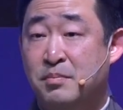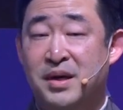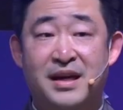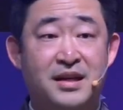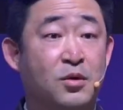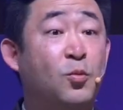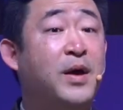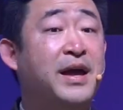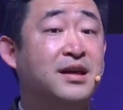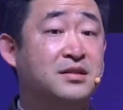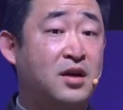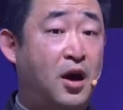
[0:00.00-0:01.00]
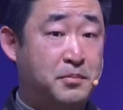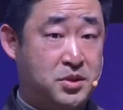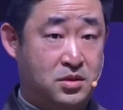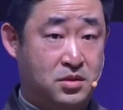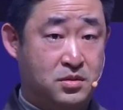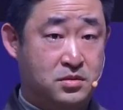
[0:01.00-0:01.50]
but in a way it's
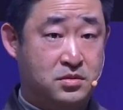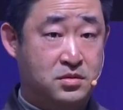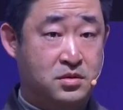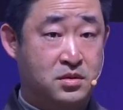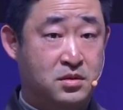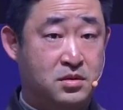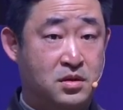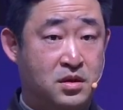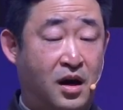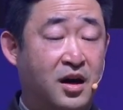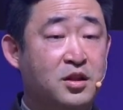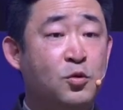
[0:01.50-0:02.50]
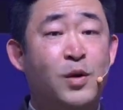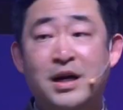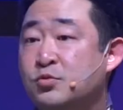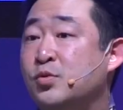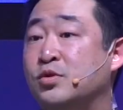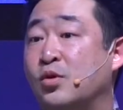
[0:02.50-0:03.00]
optional.
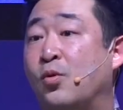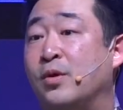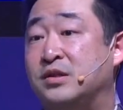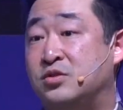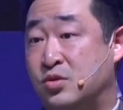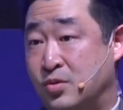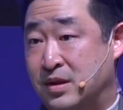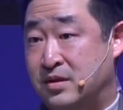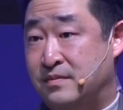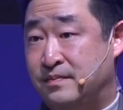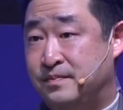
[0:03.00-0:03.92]
Otherwise, we would always do it.